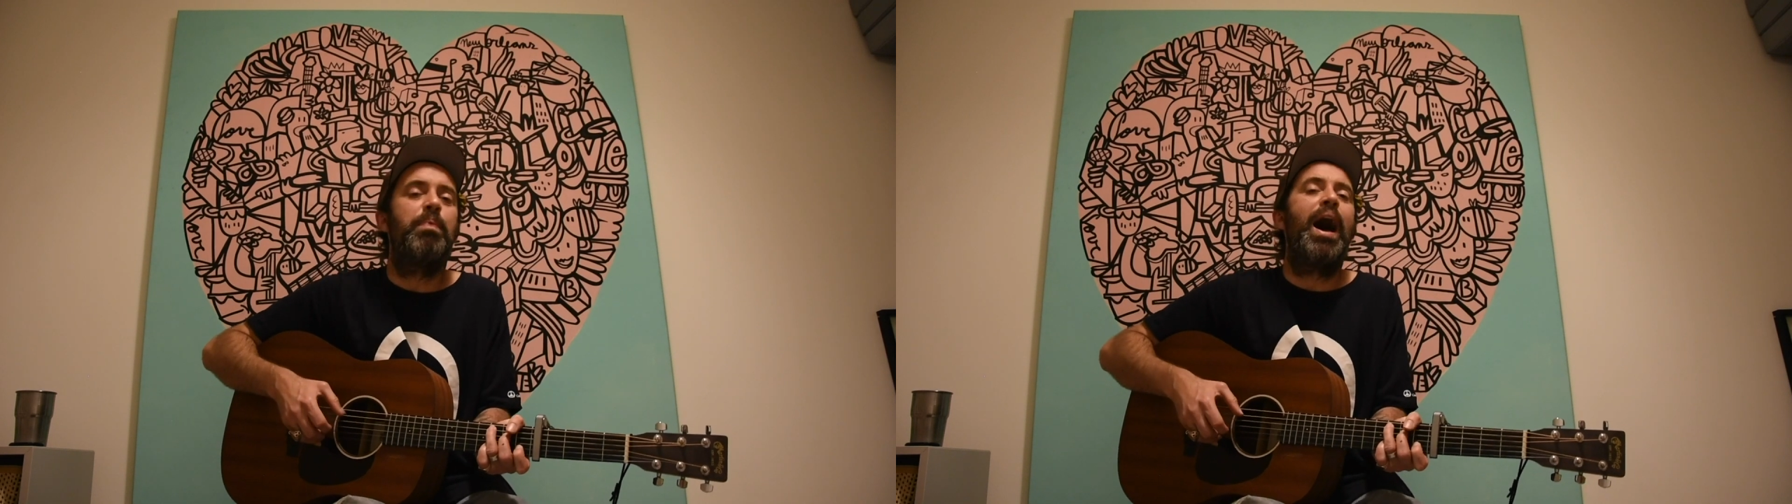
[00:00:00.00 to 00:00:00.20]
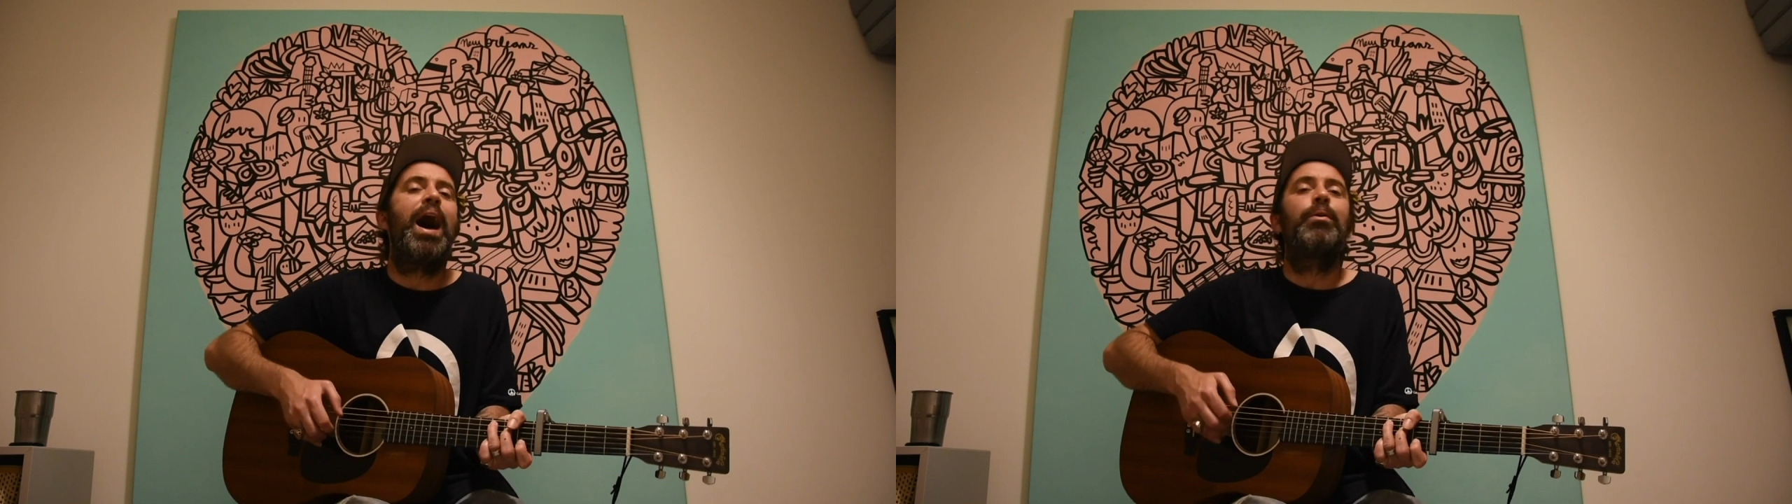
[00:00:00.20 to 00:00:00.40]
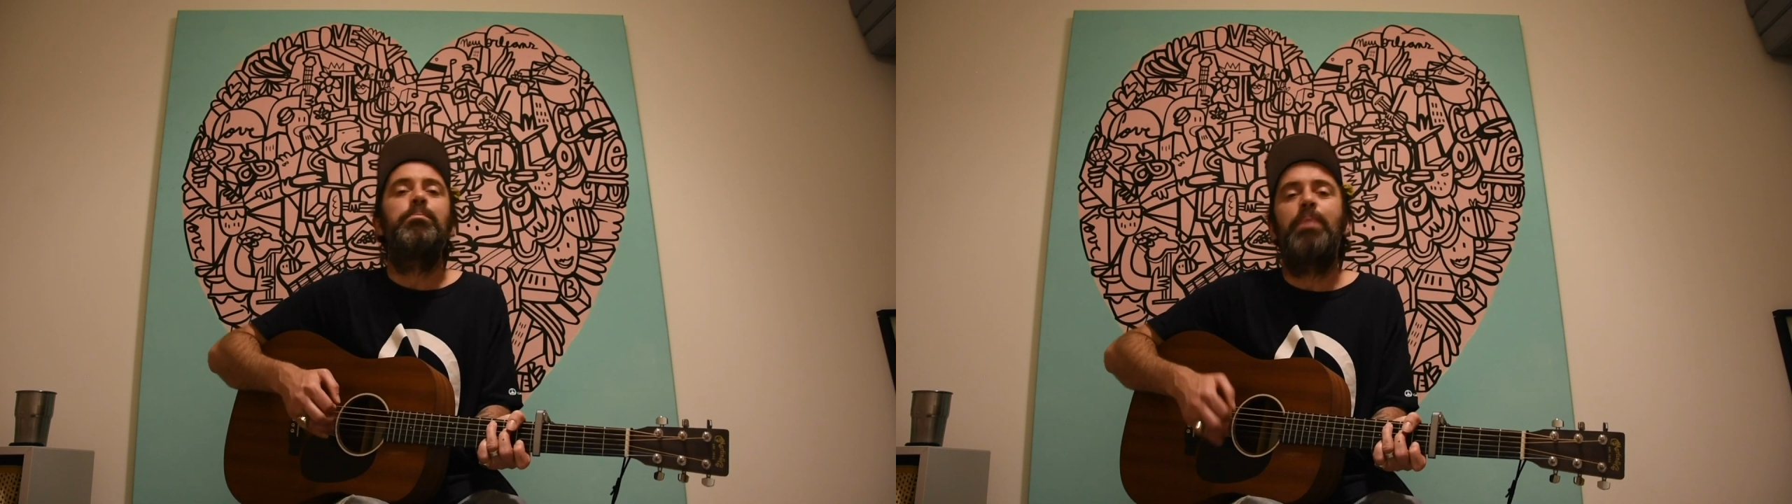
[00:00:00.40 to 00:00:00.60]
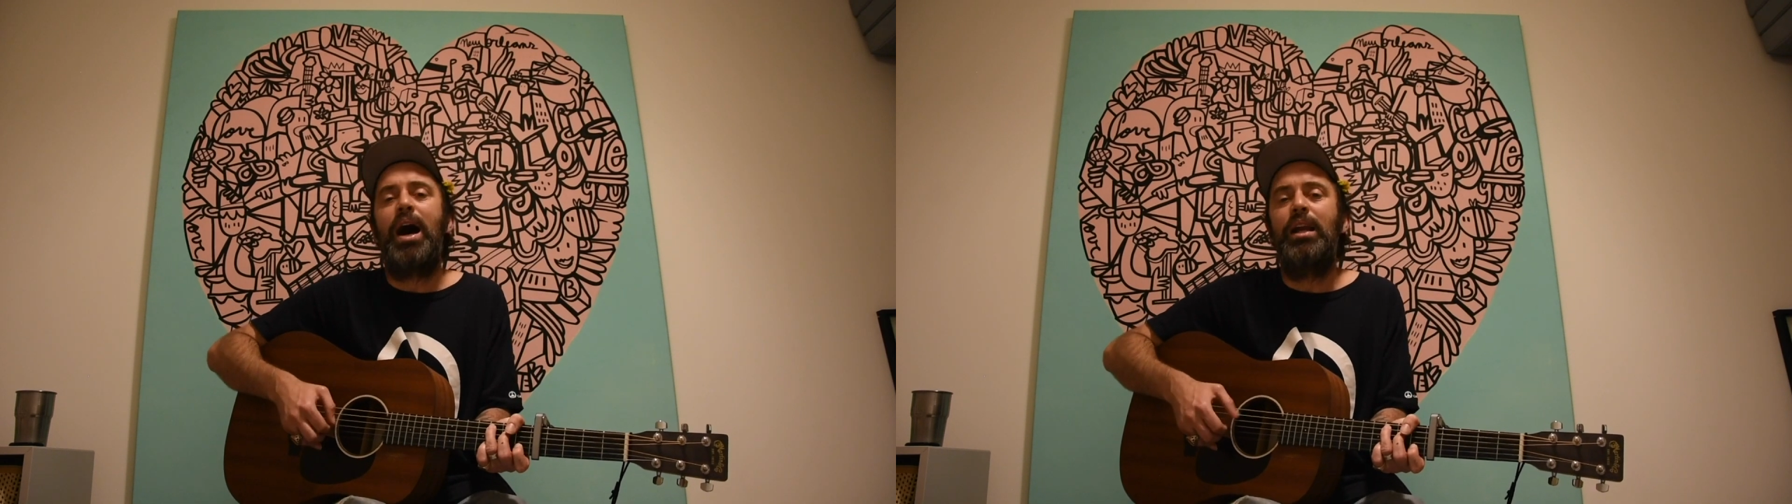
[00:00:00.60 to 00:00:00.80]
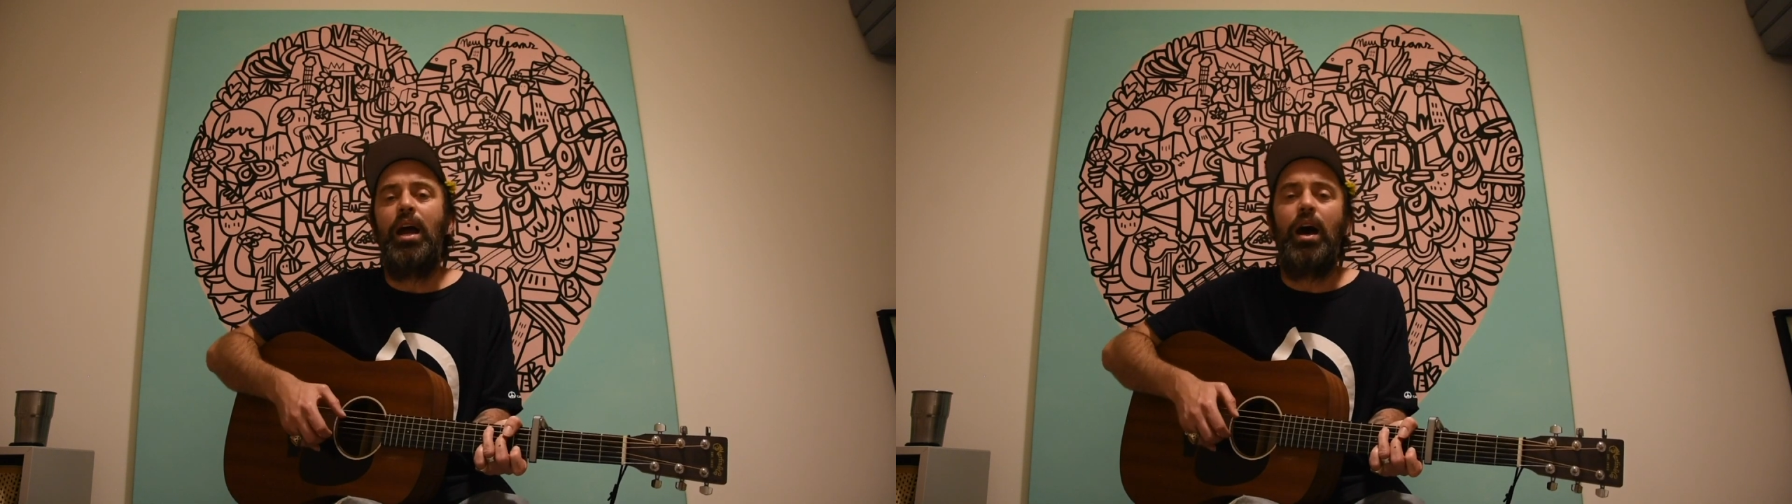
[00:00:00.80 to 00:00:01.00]
powered
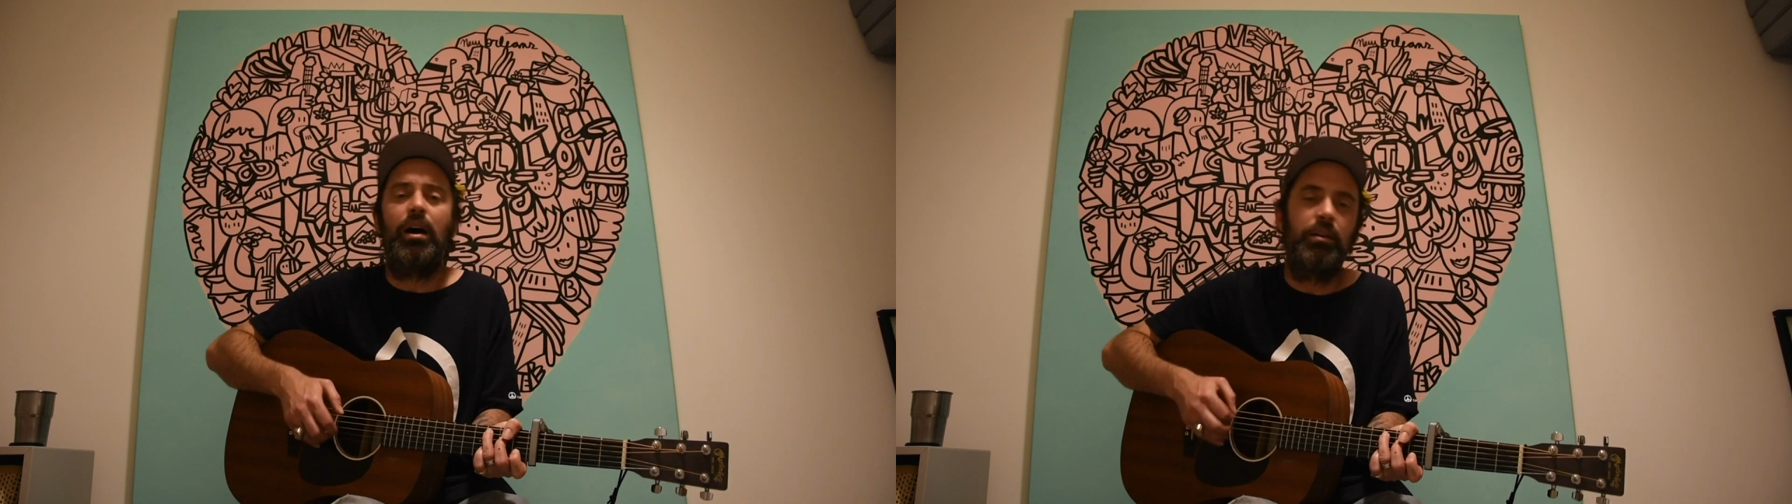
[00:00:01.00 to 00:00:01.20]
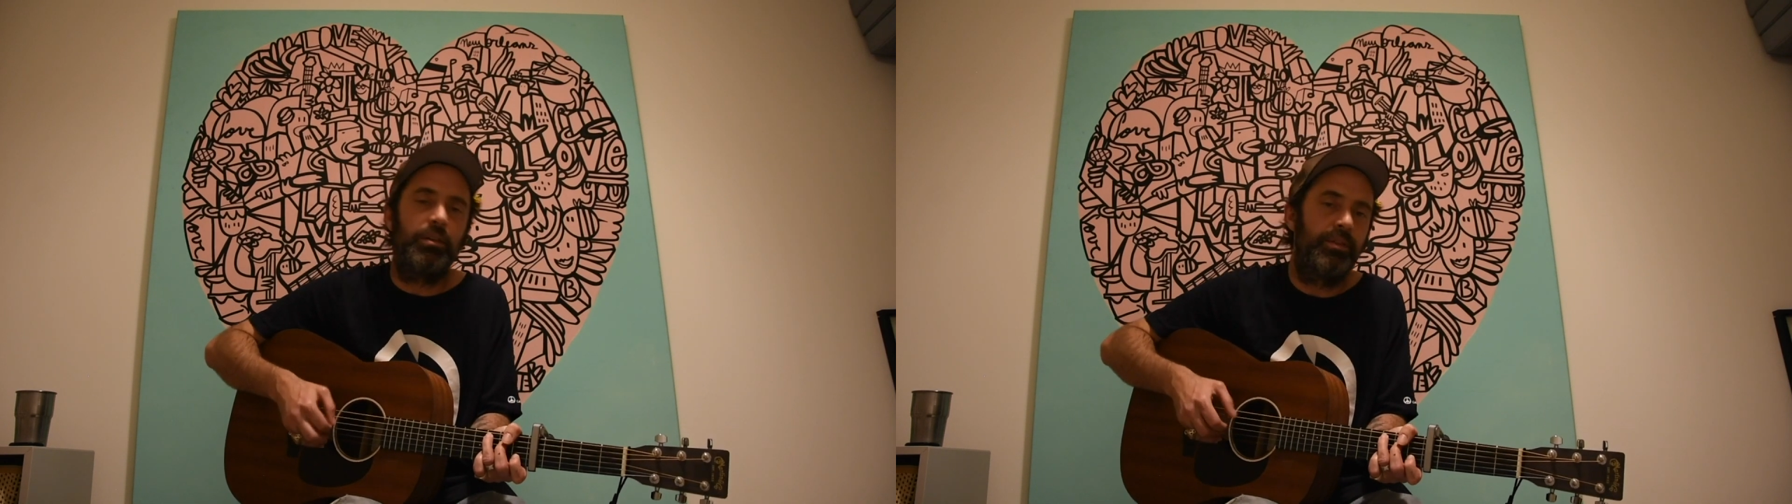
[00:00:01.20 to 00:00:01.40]
by love.